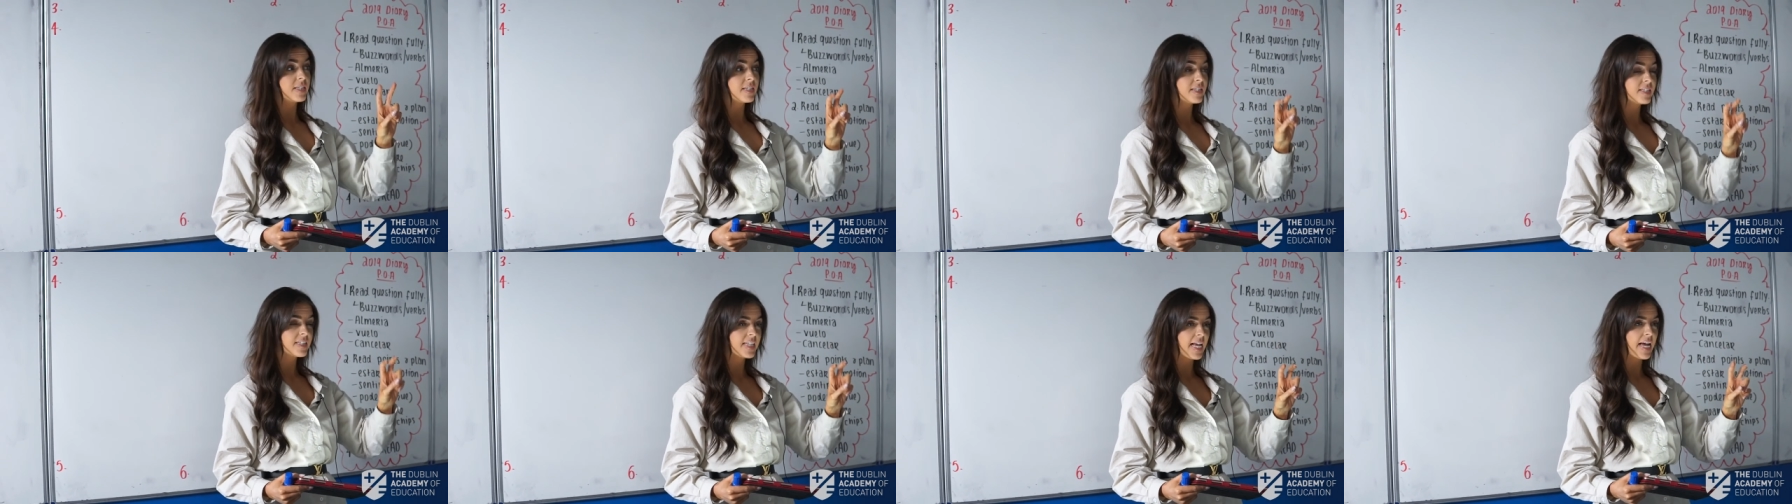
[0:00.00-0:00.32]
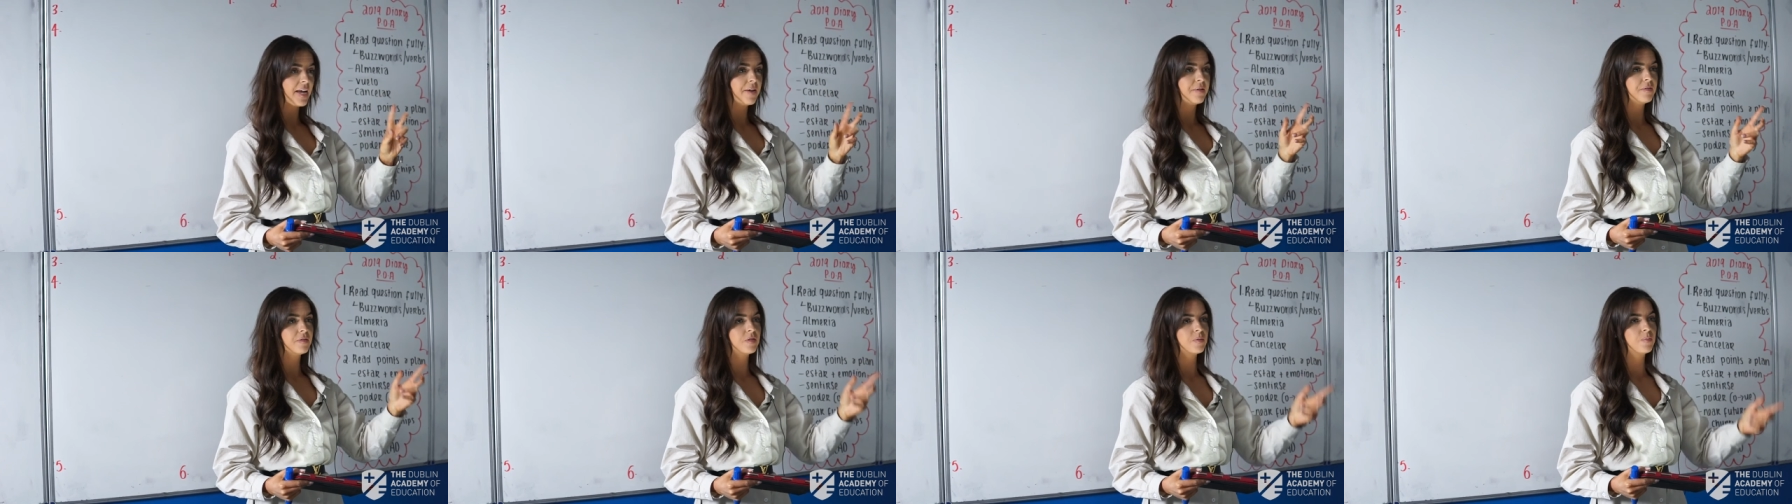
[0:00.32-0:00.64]

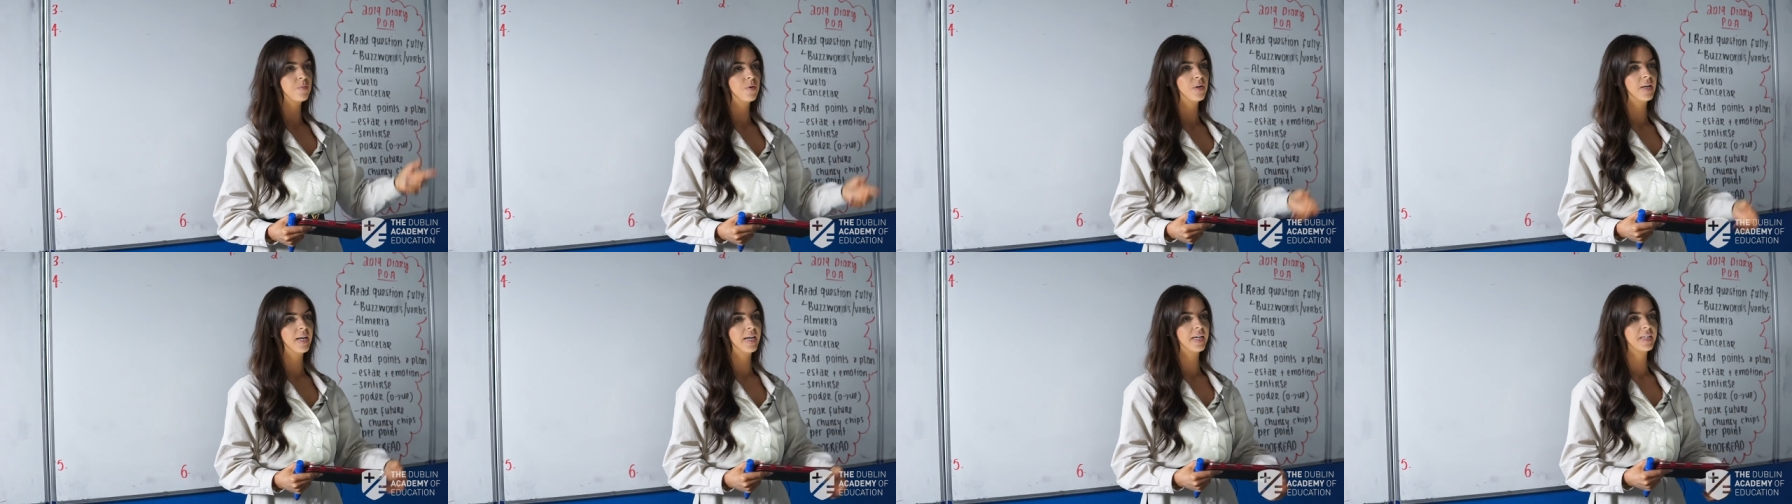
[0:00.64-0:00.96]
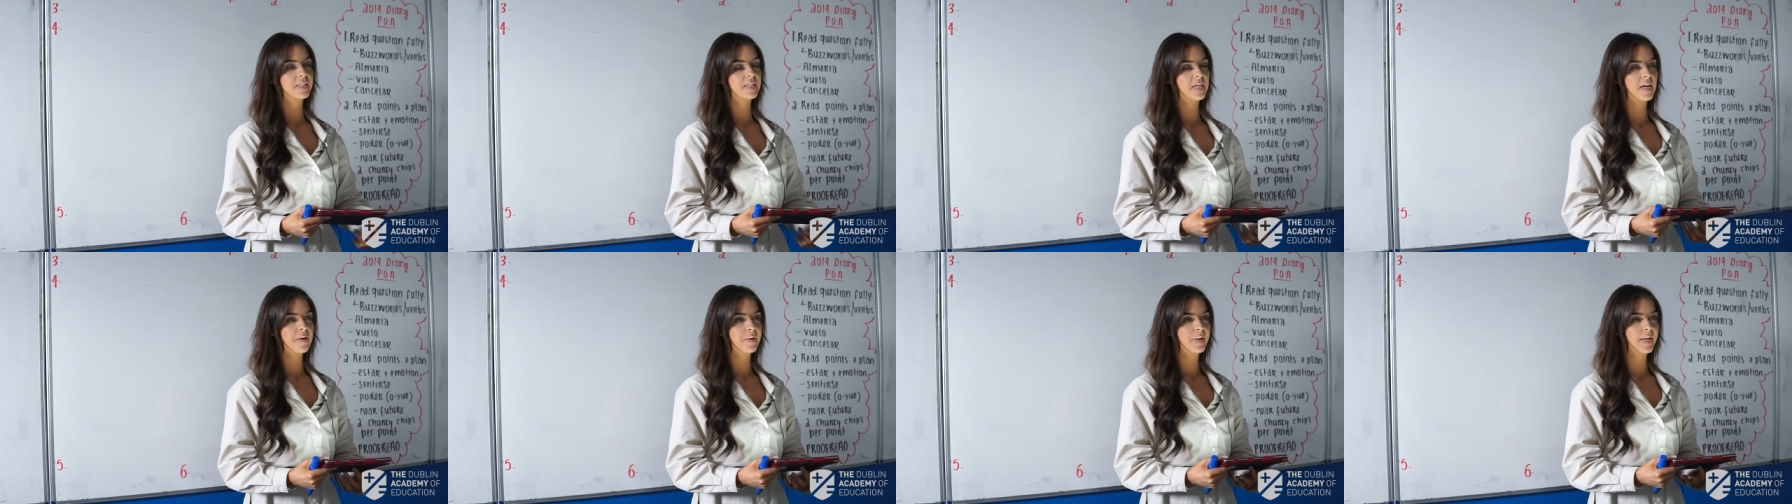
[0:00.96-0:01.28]
sound more like a
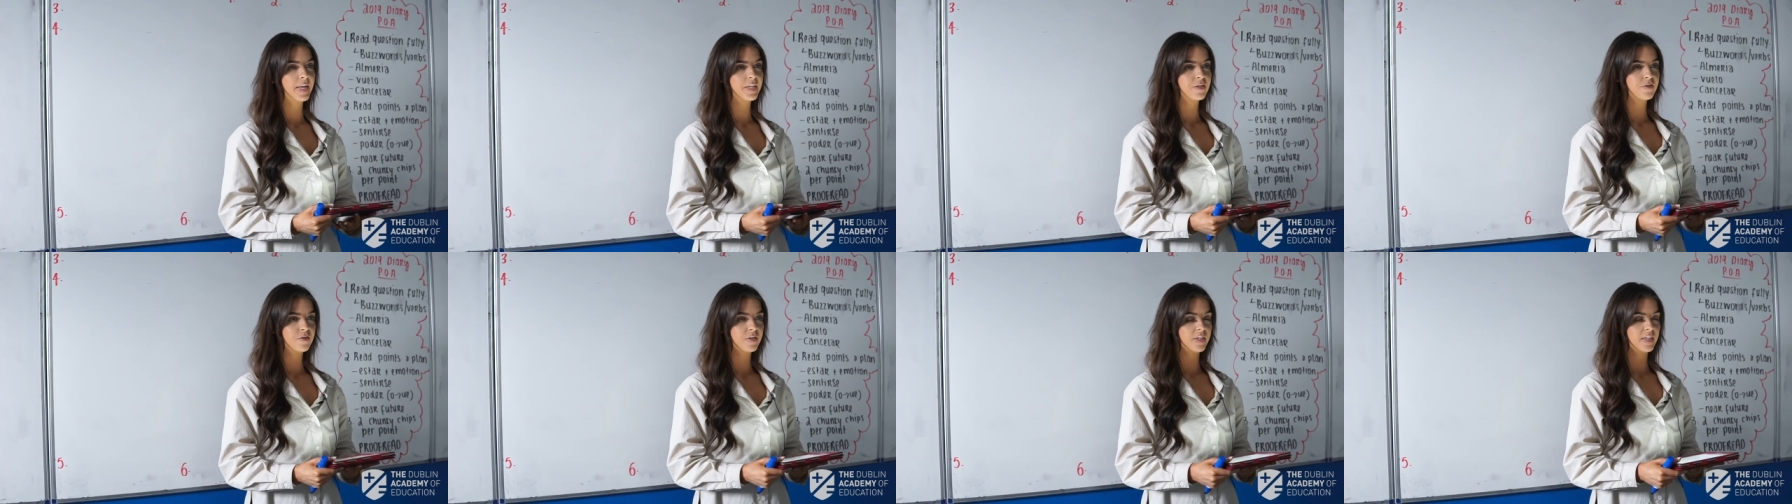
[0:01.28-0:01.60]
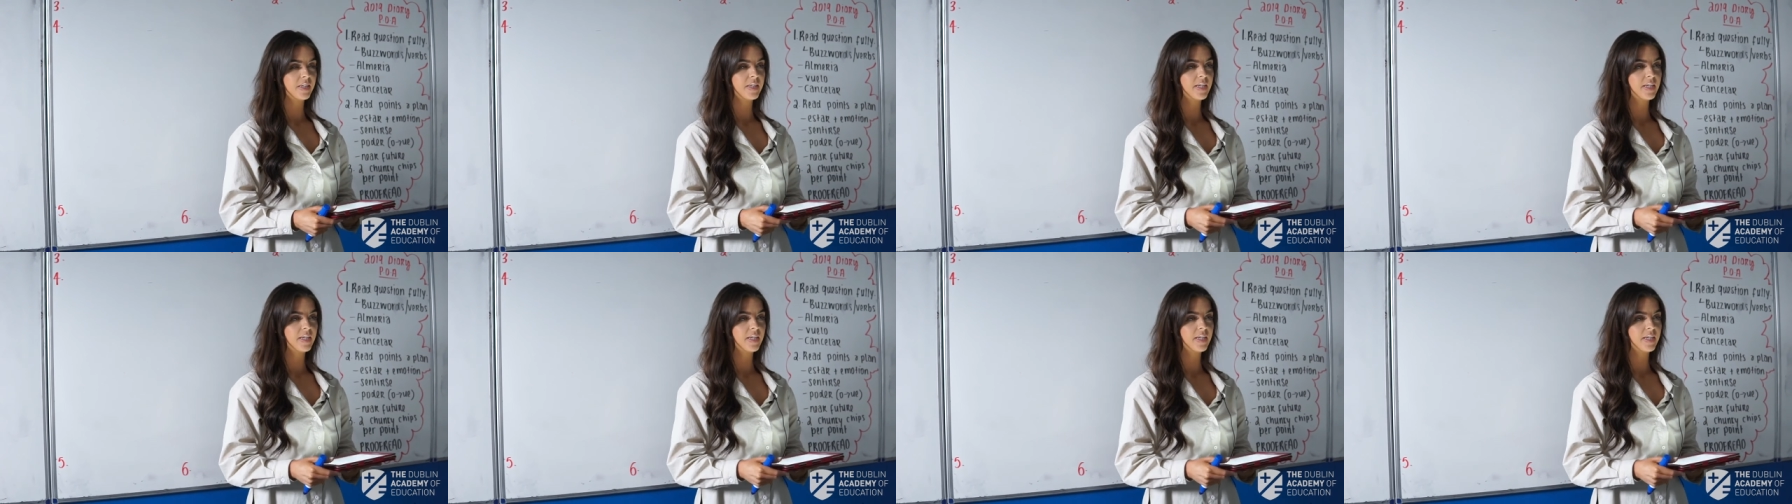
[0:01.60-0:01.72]
diary entry